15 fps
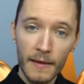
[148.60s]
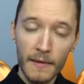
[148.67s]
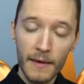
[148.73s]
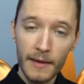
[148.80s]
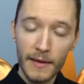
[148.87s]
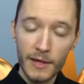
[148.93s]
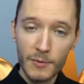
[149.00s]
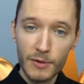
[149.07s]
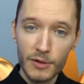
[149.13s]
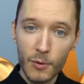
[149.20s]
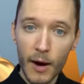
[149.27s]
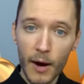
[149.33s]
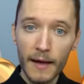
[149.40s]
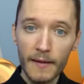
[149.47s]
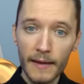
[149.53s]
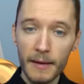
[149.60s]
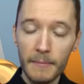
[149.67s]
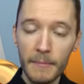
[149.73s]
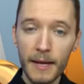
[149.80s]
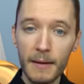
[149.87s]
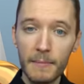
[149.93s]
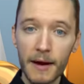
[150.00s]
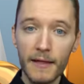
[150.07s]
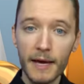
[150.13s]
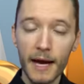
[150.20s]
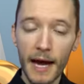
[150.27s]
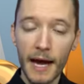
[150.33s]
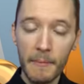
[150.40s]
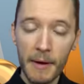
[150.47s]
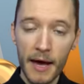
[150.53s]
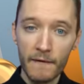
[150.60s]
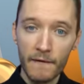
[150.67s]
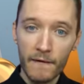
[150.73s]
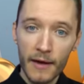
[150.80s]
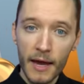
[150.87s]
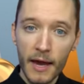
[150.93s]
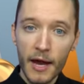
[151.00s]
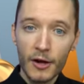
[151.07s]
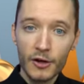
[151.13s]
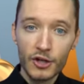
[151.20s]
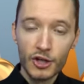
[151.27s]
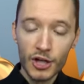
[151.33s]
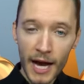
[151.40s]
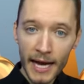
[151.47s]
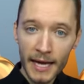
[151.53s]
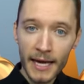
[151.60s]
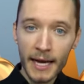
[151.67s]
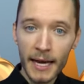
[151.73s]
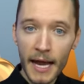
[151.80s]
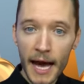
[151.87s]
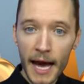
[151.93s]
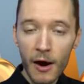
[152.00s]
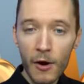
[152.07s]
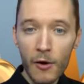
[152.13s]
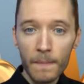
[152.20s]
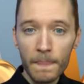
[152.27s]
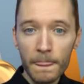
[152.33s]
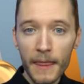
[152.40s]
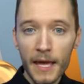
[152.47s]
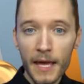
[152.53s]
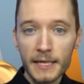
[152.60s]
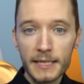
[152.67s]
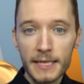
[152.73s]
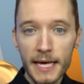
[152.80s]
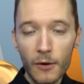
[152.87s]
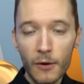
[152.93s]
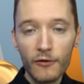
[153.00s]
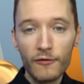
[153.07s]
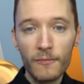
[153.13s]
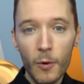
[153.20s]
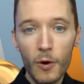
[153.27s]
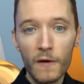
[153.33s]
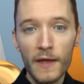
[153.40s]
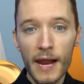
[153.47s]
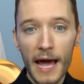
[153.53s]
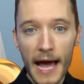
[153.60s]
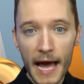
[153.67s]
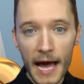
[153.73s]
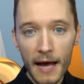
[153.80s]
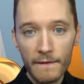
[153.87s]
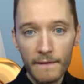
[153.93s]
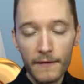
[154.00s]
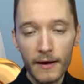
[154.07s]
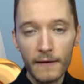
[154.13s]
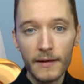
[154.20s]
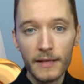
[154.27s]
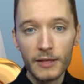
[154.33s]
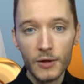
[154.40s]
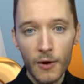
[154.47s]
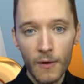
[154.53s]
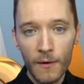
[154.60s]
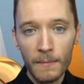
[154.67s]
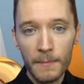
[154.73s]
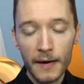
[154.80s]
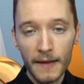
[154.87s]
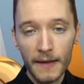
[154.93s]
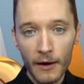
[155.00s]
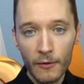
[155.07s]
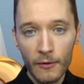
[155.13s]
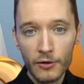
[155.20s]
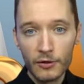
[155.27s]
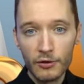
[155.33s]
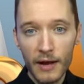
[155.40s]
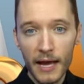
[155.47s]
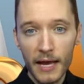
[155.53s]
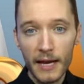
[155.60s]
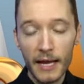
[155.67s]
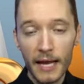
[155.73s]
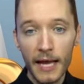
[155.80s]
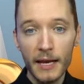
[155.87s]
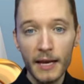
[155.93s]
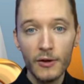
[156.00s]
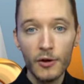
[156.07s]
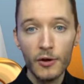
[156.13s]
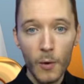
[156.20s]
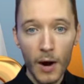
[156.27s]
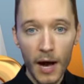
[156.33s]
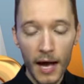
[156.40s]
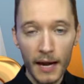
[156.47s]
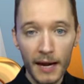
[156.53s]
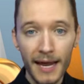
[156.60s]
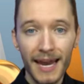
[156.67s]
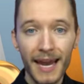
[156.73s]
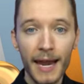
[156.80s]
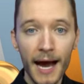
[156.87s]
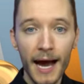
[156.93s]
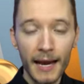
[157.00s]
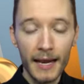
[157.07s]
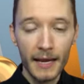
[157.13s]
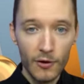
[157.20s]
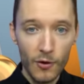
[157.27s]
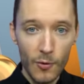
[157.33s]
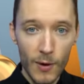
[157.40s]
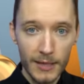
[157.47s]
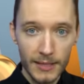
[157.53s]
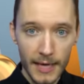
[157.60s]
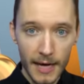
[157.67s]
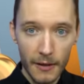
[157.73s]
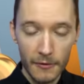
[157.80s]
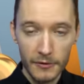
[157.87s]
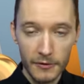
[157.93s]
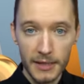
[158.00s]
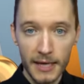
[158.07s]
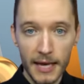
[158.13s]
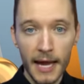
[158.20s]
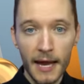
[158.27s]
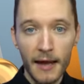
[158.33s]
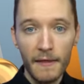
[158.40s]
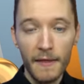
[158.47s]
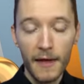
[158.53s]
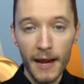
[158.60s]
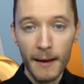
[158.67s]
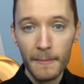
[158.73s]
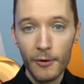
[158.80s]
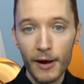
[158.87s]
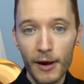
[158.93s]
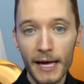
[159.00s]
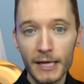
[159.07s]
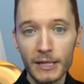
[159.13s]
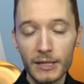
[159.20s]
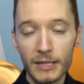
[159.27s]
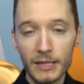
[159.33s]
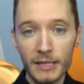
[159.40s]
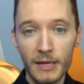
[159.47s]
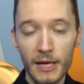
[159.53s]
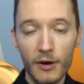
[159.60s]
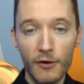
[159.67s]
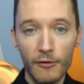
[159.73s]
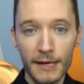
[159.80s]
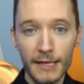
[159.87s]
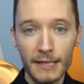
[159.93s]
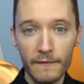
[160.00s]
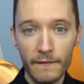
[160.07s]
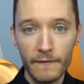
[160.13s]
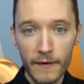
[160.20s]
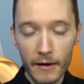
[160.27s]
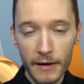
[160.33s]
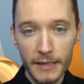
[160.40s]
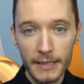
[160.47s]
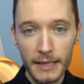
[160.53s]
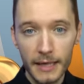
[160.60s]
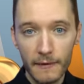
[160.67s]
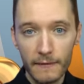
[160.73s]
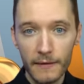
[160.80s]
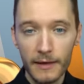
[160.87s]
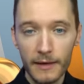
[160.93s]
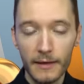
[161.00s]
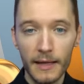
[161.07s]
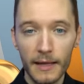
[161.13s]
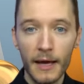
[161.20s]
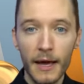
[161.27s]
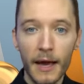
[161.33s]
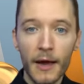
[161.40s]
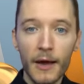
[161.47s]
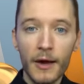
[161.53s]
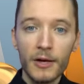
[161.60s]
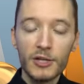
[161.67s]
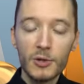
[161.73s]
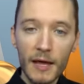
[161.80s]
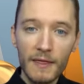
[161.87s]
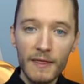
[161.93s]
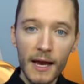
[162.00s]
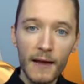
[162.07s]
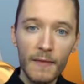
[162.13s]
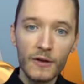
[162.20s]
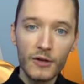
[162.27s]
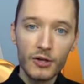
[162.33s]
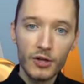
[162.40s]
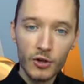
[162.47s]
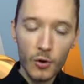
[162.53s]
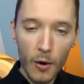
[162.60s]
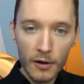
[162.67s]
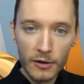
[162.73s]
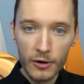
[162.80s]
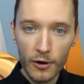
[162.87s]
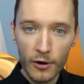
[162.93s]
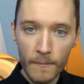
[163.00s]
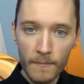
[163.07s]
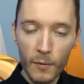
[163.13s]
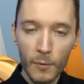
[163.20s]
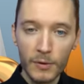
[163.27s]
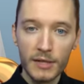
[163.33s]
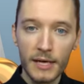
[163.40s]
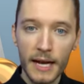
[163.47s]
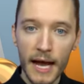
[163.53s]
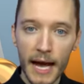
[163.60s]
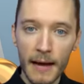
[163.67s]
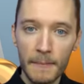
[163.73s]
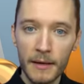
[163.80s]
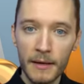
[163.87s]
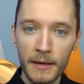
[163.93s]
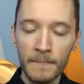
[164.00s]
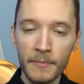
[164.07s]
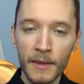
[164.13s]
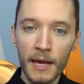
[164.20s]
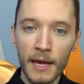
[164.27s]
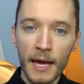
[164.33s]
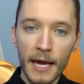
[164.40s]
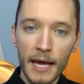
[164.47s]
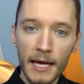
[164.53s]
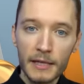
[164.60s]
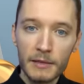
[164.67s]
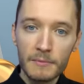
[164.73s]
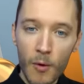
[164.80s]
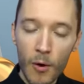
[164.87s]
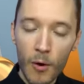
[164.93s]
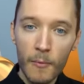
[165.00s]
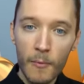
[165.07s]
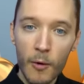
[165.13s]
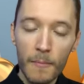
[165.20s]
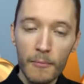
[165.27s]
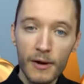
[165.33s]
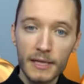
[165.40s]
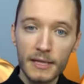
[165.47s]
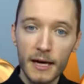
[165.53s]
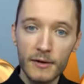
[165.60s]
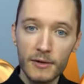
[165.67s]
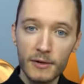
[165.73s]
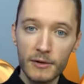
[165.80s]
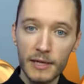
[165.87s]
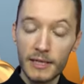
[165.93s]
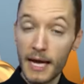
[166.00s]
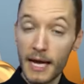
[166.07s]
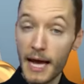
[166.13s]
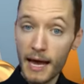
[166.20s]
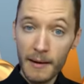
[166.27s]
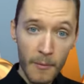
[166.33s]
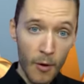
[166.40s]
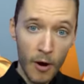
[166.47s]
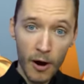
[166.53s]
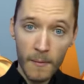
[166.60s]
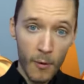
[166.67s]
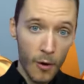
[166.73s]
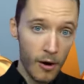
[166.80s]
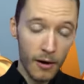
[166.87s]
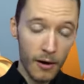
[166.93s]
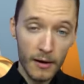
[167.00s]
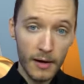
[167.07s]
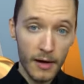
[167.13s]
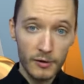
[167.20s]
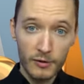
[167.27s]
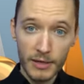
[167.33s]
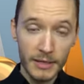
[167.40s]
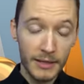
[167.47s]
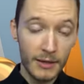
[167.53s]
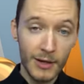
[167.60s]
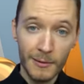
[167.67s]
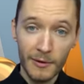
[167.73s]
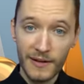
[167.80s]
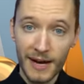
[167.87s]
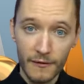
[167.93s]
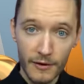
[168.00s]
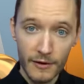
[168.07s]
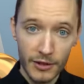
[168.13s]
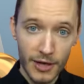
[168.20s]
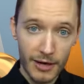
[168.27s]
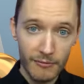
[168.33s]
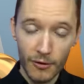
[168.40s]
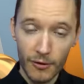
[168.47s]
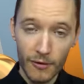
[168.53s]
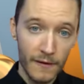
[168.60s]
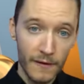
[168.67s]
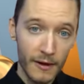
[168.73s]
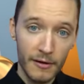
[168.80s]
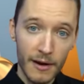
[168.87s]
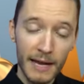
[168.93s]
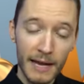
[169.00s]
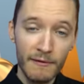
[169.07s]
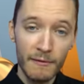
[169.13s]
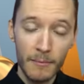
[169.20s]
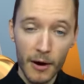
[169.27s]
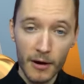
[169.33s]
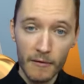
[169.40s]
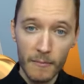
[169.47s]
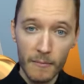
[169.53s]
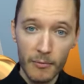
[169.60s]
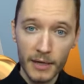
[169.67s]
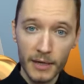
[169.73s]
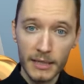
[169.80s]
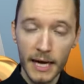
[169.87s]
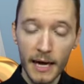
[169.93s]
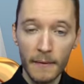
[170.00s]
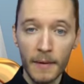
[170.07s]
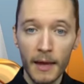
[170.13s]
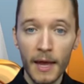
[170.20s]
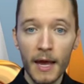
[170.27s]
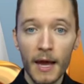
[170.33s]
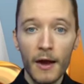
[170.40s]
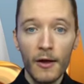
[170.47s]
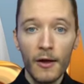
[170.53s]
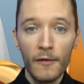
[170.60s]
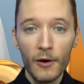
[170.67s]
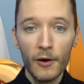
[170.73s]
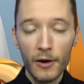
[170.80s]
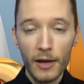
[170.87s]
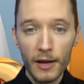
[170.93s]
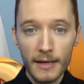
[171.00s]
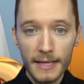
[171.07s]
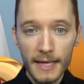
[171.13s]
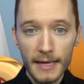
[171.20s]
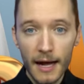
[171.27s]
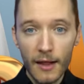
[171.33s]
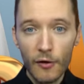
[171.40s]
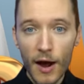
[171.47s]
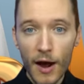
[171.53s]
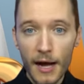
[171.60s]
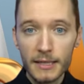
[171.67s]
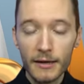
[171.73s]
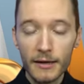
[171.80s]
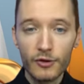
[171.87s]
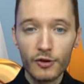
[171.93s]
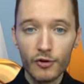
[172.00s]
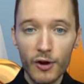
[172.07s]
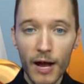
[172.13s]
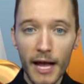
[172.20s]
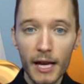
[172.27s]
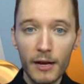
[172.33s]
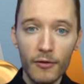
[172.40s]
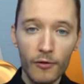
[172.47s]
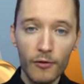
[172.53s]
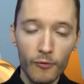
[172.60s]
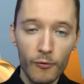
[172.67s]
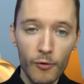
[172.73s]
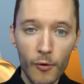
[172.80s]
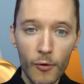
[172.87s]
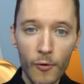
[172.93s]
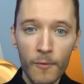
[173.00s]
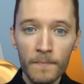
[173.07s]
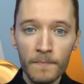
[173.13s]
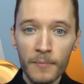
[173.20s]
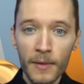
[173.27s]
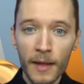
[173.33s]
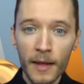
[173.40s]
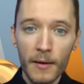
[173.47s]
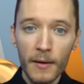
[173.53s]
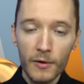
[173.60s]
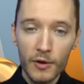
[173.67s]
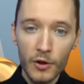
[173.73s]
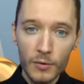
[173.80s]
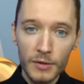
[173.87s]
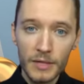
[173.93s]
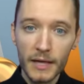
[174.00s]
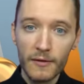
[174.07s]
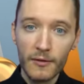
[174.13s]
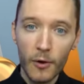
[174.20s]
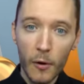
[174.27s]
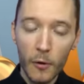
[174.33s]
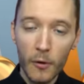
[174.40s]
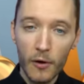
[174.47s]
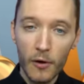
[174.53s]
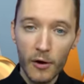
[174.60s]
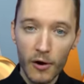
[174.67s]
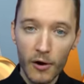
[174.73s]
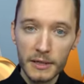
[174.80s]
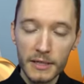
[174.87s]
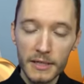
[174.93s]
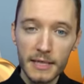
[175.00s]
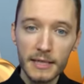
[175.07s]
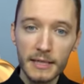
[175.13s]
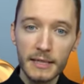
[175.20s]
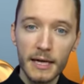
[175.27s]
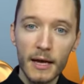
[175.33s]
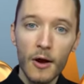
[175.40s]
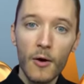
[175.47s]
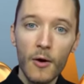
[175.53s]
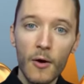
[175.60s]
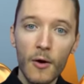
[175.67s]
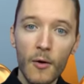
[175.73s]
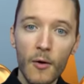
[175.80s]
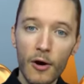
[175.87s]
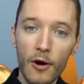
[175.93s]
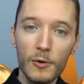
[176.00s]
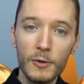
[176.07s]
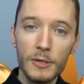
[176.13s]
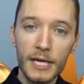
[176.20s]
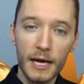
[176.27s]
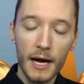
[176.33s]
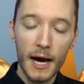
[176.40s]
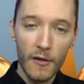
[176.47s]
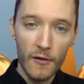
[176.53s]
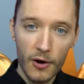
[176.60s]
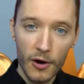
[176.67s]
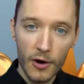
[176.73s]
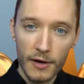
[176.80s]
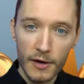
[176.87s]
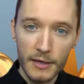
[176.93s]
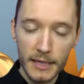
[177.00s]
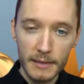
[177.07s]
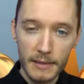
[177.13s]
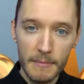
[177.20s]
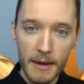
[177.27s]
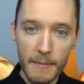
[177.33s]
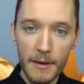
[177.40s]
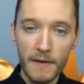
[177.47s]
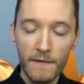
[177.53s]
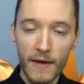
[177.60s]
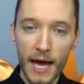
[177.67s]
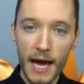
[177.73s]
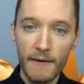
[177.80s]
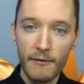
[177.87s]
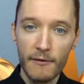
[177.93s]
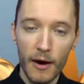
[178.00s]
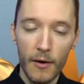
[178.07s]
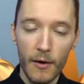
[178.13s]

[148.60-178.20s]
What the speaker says: this was quietly admitted by the IMF. China now settles more than half of its own bilateral trade in yuan, not in US dollars. That number has increased very significantly. So I think in the short term, what's going to happen is more and more BRICS countries and more countries in the Global South in general that are not even part of BRICS yet, they're going to de-dollarize their trade through using local currencies or using other currencies. Maybe if they have